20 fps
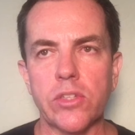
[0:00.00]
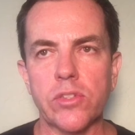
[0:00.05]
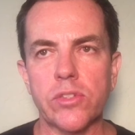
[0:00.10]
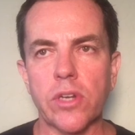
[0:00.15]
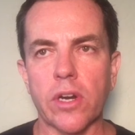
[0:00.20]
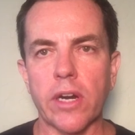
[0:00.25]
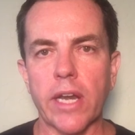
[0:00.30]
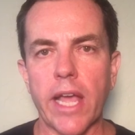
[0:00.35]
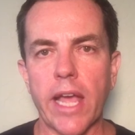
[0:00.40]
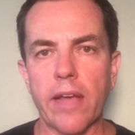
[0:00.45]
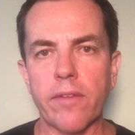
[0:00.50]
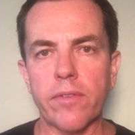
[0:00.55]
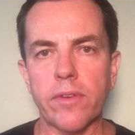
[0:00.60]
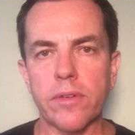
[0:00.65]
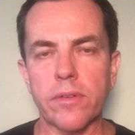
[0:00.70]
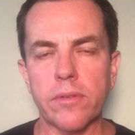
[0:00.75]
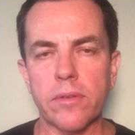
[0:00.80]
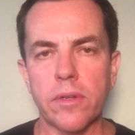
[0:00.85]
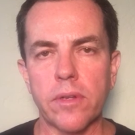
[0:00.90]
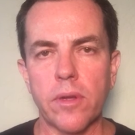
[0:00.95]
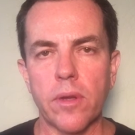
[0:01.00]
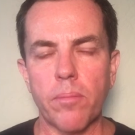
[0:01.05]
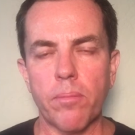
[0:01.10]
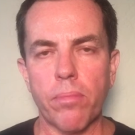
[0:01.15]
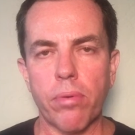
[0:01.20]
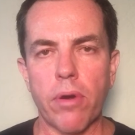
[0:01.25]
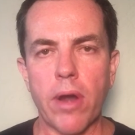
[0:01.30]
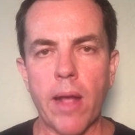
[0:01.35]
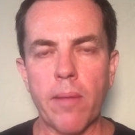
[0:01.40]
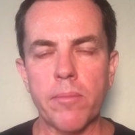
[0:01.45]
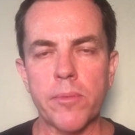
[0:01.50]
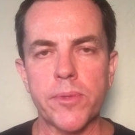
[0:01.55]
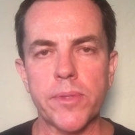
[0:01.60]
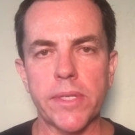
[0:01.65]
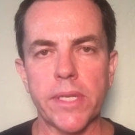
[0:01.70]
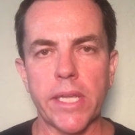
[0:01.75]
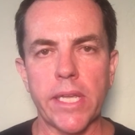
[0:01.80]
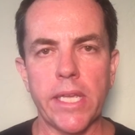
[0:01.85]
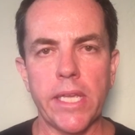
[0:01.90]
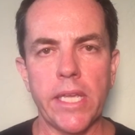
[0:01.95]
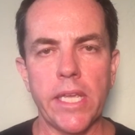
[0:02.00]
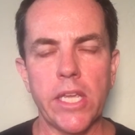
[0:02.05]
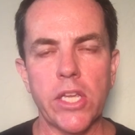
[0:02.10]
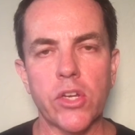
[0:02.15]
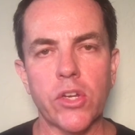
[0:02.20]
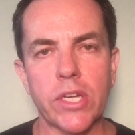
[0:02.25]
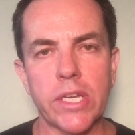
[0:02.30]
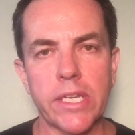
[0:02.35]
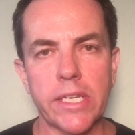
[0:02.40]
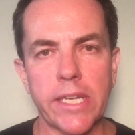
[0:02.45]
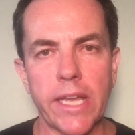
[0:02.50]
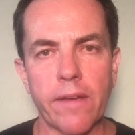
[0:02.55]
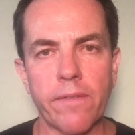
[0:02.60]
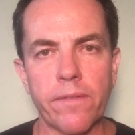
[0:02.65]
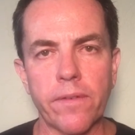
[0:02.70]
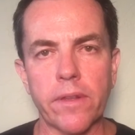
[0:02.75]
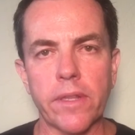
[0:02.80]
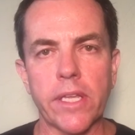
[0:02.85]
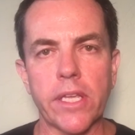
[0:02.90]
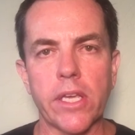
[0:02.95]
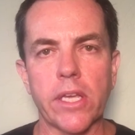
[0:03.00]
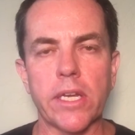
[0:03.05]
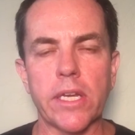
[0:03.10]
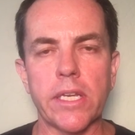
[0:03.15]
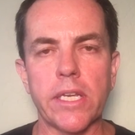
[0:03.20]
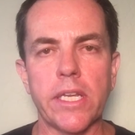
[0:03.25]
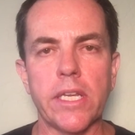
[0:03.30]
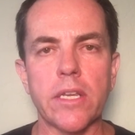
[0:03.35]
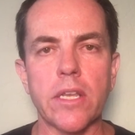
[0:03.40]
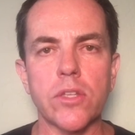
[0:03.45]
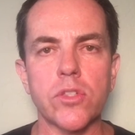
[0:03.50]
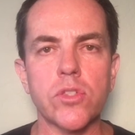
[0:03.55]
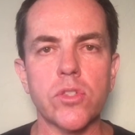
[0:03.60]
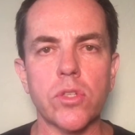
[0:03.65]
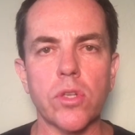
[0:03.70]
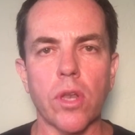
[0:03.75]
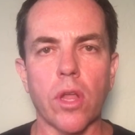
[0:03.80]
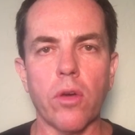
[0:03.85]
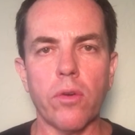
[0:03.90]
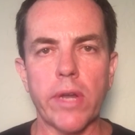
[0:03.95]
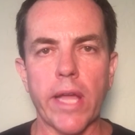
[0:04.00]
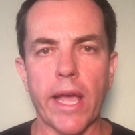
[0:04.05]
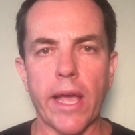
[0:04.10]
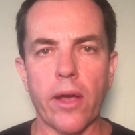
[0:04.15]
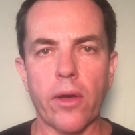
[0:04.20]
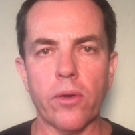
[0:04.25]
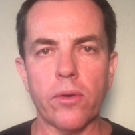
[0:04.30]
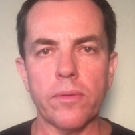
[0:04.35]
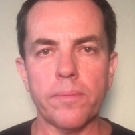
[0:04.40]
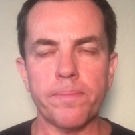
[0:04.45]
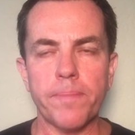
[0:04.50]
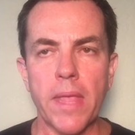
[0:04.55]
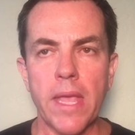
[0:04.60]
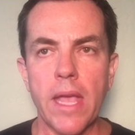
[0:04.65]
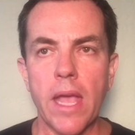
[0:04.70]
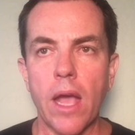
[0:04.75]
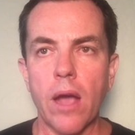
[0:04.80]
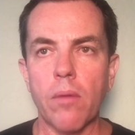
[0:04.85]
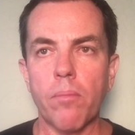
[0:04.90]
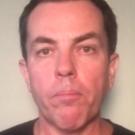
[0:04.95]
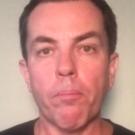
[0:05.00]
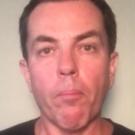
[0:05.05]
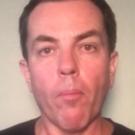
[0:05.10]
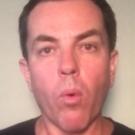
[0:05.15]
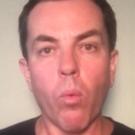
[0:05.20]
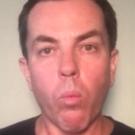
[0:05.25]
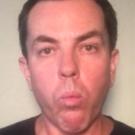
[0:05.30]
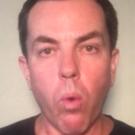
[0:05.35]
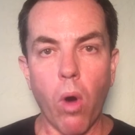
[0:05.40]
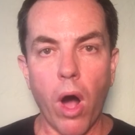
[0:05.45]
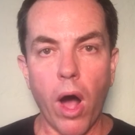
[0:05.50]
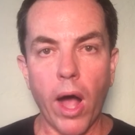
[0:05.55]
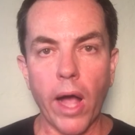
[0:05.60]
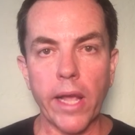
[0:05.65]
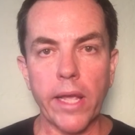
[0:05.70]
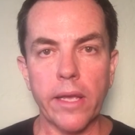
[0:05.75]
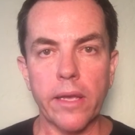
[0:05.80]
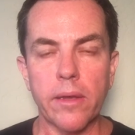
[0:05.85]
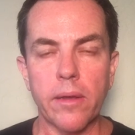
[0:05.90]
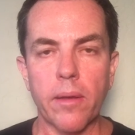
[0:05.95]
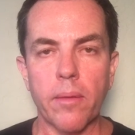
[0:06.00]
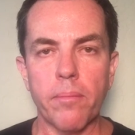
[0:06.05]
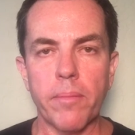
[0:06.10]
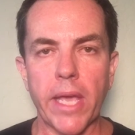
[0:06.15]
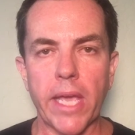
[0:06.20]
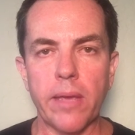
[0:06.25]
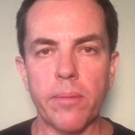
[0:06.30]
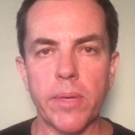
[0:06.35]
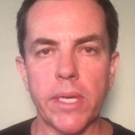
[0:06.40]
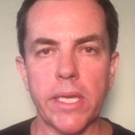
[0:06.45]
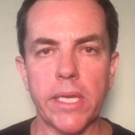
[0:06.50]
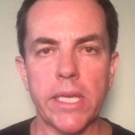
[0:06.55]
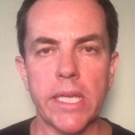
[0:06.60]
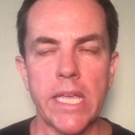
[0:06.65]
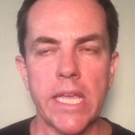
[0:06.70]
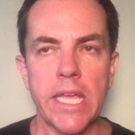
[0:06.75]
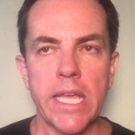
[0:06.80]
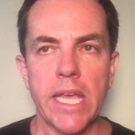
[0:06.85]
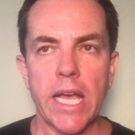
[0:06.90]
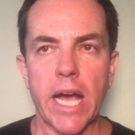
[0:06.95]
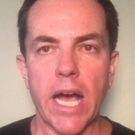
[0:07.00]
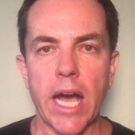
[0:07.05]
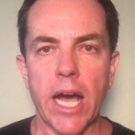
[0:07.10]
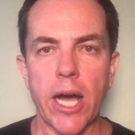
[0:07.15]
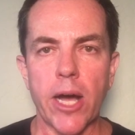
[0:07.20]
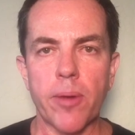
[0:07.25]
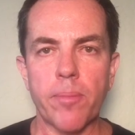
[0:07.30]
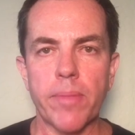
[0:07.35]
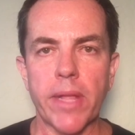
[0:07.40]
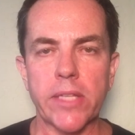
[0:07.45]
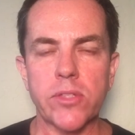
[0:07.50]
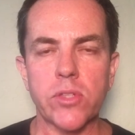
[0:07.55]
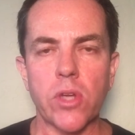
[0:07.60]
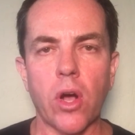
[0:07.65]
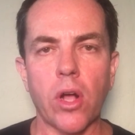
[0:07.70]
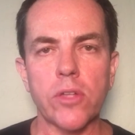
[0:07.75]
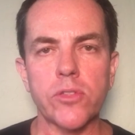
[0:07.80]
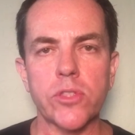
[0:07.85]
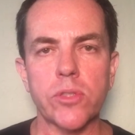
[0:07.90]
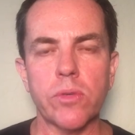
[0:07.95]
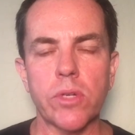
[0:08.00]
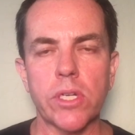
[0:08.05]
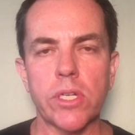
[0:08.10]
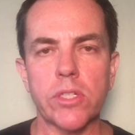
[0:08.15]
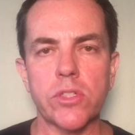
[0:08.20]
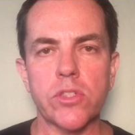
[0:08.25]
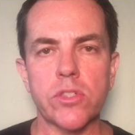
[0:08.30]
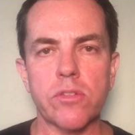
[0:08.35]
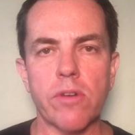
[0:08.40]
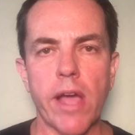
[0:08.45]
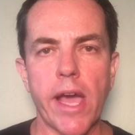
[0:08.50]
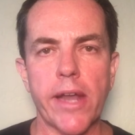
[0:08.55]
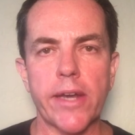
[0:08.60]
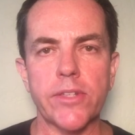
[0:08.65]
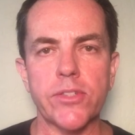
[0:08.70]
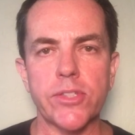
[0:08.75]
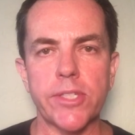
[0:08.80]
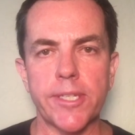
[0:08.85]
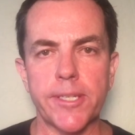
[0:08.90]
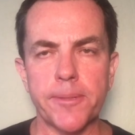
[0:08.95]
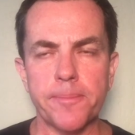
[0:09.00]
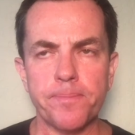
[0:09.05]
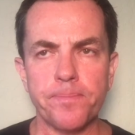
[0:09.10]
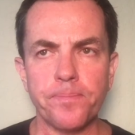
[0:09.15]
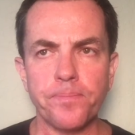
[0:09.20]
start having problems in the heat. You're definitely going to need to slow down, walk maybe. That's also a good strategy.